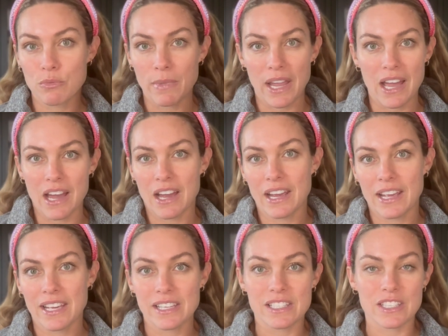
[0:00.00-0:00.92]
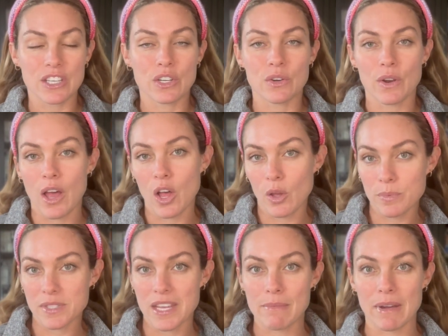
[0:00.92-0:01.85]
my eyes, to help
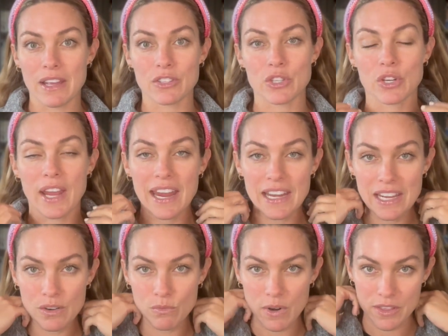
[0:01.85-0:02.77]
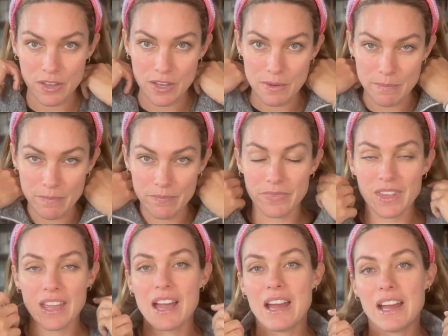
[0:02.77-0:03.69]
set my circadian rhythm,
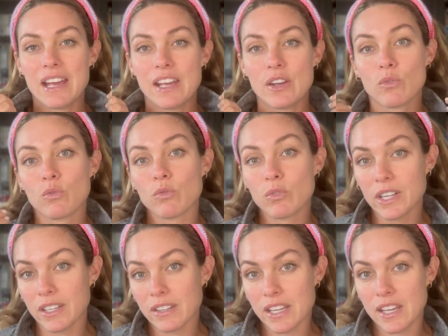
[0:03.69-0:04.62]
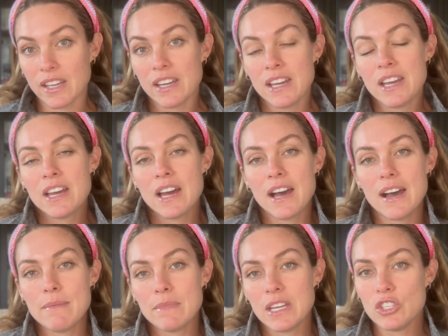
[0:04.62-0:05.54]
I really
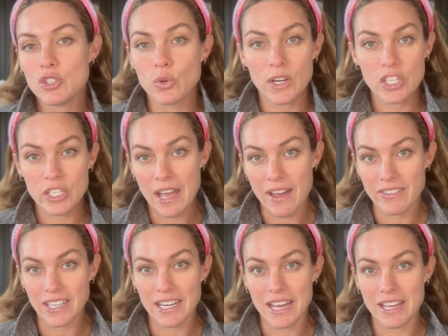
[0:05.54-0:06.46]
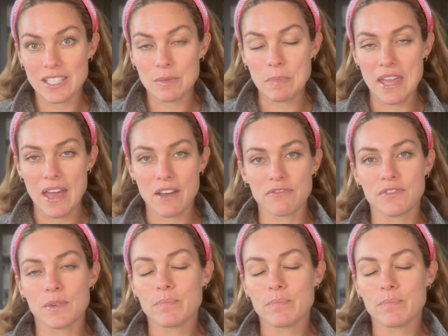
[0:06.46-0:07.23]
enjoy just having an SPF,